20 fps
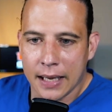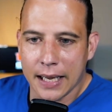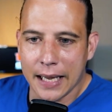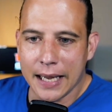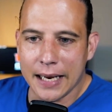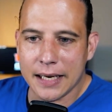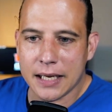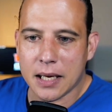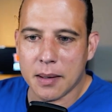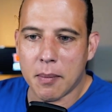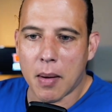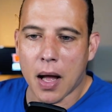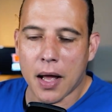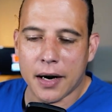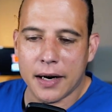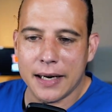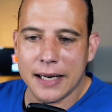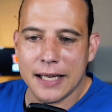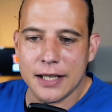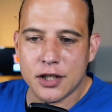In
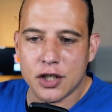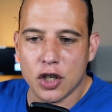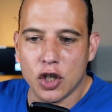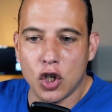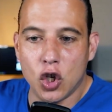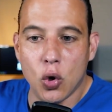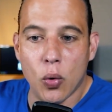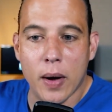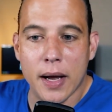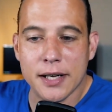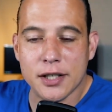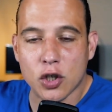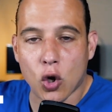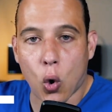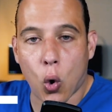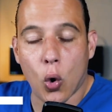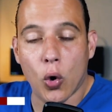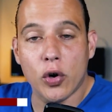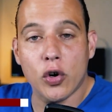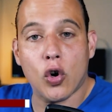commodities, U.S.
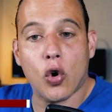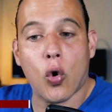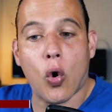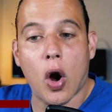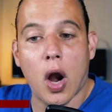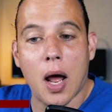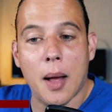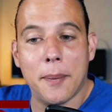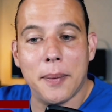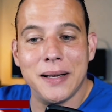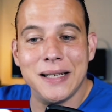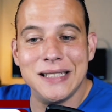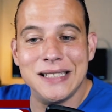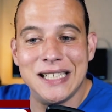corn crop